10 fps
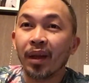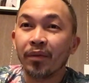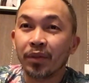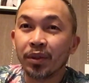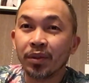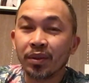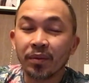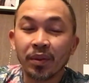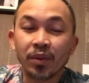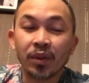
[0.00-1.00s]
for those of
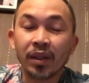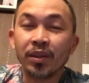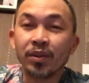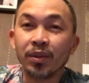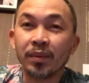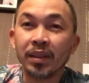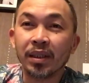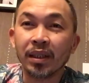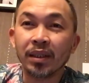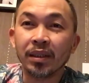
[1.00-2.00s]
you who are new to my
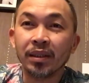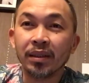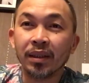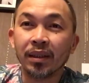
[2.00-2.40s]
channel,